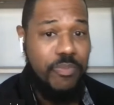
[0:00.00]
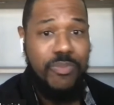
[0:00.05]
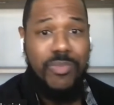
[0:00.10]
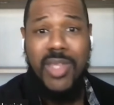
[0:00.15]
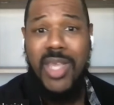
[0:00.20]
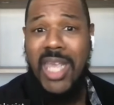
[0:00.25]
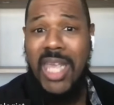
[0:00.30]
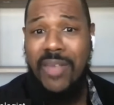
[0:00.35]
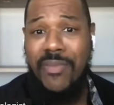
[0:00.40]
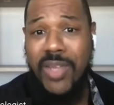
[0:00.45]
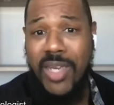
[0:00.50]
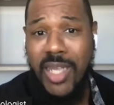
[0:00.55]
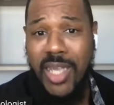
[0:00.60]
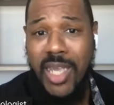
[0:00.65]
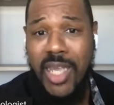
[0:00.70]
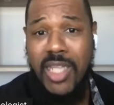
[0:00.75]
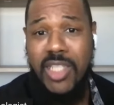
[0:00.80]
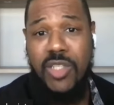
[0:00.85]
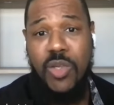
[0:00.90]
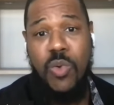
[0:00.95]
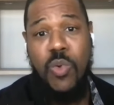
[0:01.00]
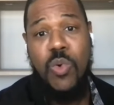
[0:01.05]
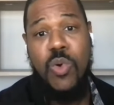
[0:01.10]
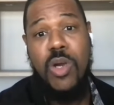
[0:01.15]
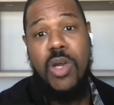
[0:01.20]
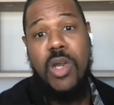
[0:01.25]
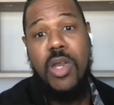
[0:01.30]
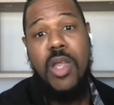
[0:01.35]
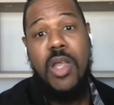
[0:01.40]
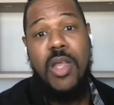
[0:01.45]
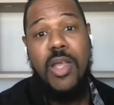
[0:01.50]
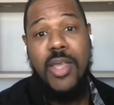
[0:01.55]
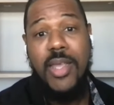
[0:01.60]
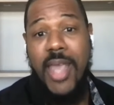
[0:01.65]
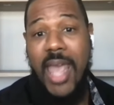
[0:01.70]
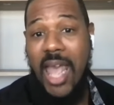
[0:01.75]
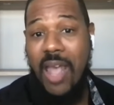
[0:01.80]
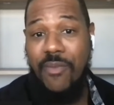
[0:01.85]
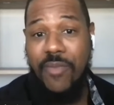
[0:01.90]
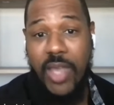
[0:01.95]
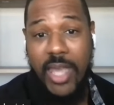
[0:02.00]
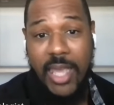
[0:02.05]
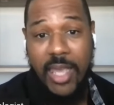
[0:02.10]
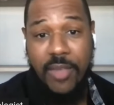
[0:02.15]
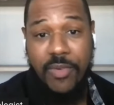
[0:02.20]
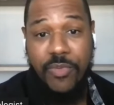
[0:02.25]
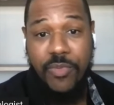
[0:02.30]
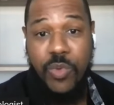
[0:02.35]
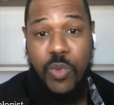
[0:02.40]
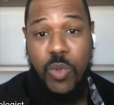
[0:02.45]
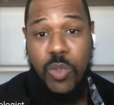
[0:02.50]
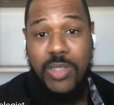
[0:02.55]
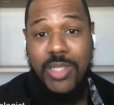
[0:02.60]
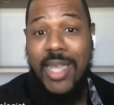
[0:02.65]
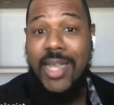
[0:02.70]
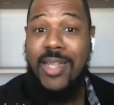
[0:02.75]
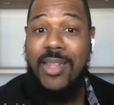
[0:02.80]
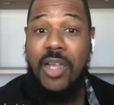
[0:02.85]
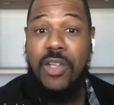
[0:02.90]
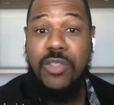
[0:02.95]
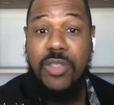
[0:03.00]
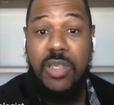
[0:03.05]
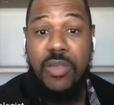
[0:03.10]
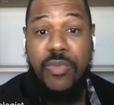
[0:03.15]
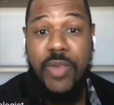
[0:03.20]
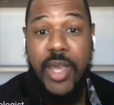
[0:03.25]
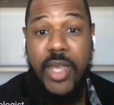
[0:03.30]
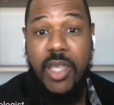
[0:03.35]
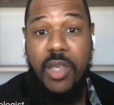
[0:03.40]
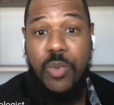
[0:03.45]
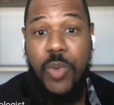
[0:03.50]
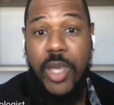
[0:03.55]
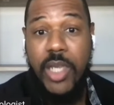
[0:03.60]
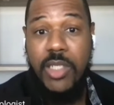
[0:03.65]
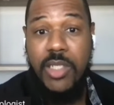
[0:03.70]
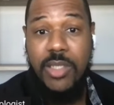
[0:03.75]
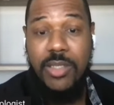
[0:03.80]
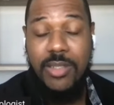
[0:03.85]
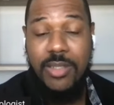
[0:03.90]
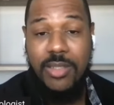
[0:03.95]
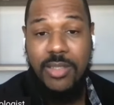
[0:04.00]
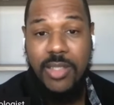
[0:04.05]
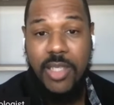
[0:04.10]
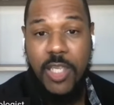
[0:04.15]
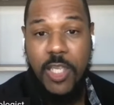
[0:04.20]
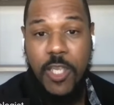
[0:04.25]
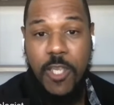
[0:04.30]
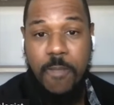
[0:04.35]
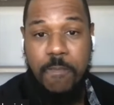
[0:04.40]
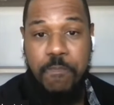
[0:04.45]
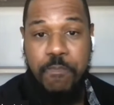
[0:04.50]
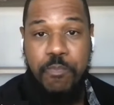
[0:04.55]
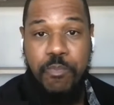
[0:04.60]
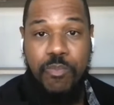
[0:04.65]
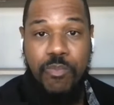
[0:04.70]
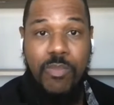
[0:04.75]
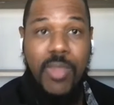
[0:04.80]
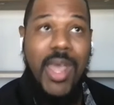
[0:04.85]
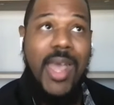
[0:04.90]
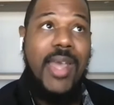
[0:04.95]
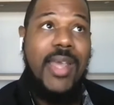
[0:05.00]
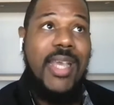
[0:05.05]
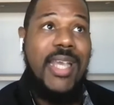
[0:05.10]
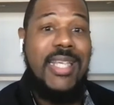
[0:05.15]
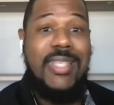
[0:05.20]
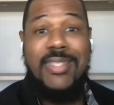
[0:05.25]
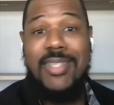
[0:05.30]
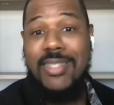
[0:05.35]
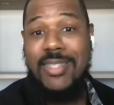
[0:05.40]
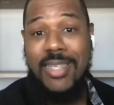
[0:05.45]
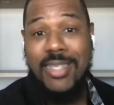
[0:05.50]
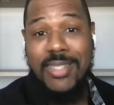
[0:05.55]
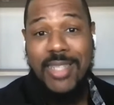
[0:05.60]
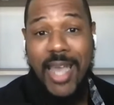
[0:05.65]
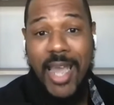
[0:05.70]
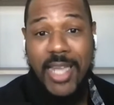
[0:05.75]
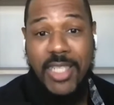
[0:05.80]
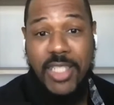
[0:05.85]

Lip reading: evidence or have a full psychological evaluation to see, is this anxiety